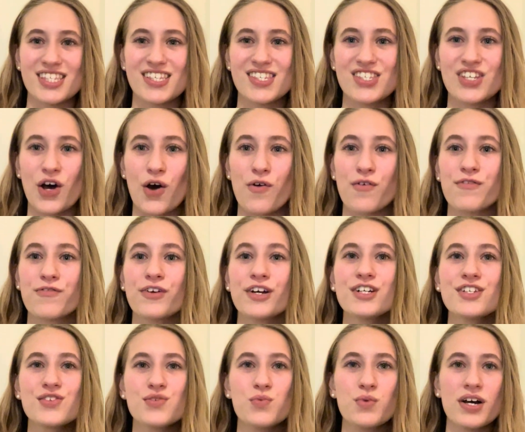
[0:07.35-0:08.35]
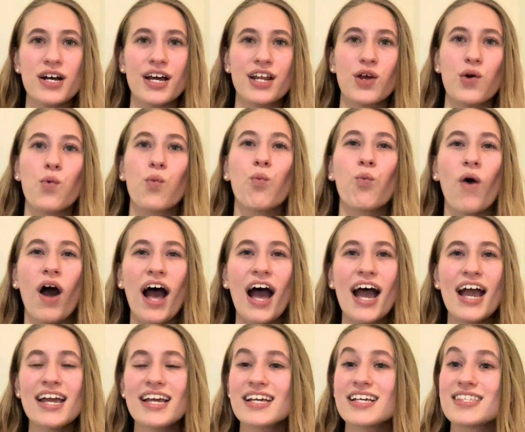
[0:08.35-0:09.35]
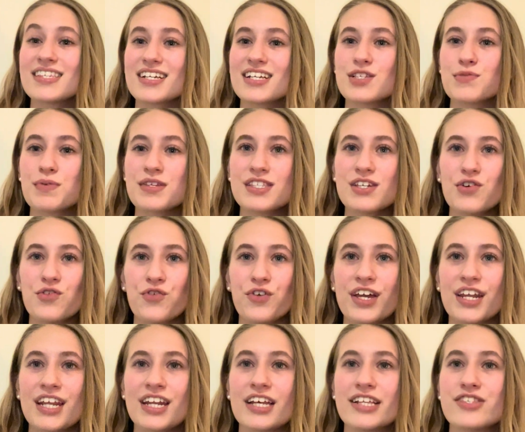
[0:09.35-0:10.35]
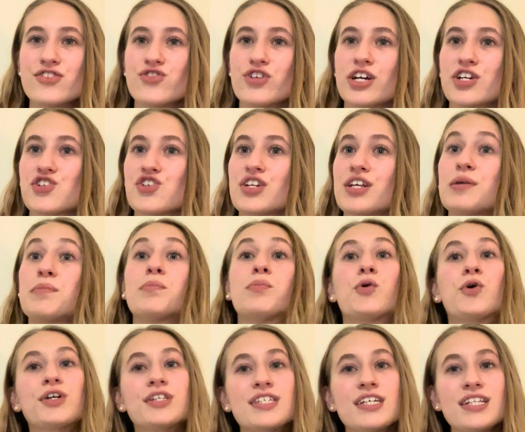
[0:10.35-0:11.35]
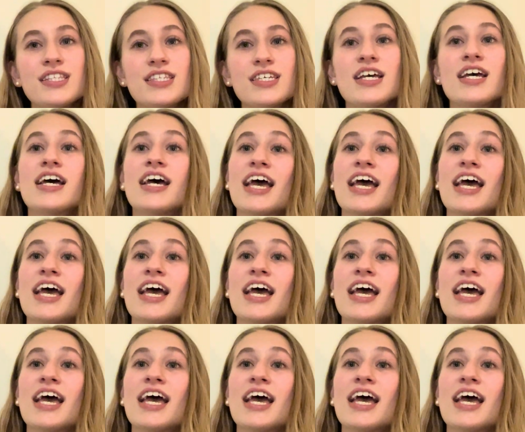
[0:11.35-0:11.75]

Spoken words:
So, first one, why is explicit reading instruction important